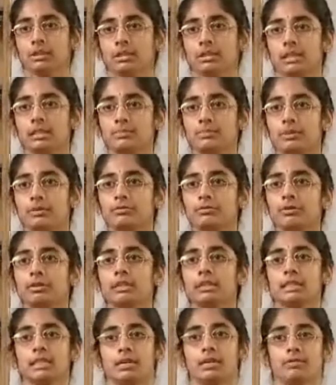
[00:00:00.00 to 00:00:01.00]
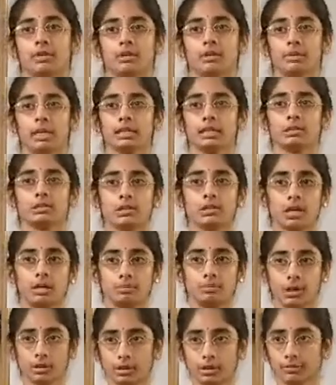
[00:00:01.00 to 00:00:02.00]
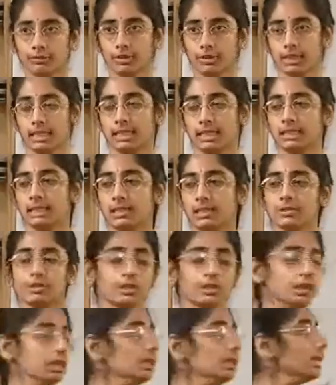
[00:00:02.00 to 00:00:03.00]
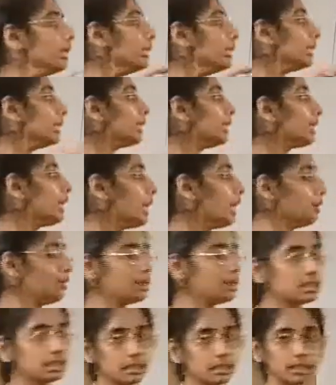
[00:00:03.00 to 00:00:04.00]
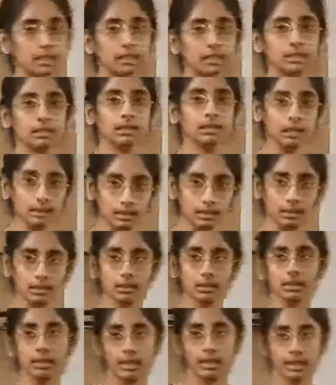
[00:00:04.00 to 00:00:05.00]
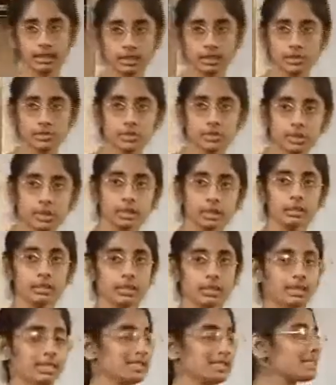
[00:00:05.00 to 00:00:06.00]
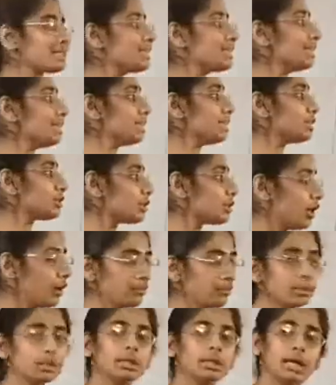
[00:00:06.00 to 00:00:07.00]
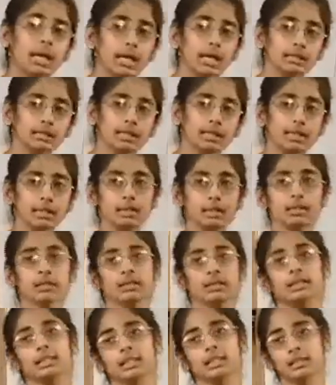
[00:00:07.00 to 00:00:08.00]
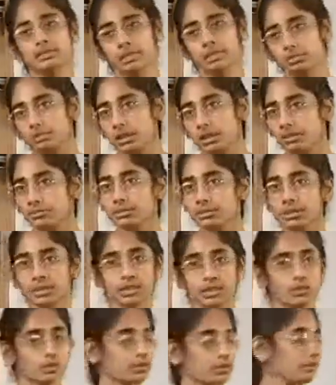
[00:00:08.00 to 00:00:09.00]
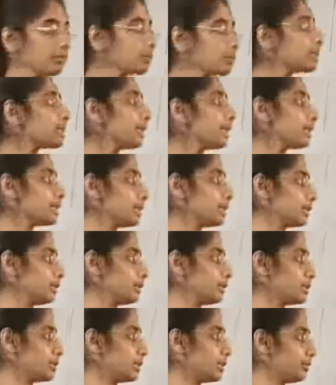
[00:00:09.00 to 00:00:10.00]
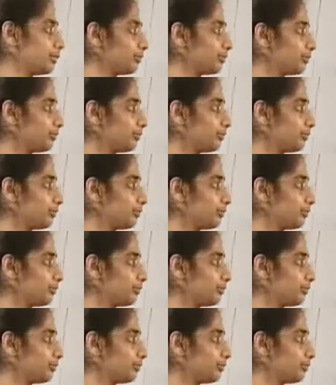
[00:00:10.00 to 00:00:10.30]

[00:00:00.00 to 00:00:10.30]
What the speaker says: just before the JVM has to come out of its execution, the garbage collector execution is stopped, and then the JVM comes out of its execution.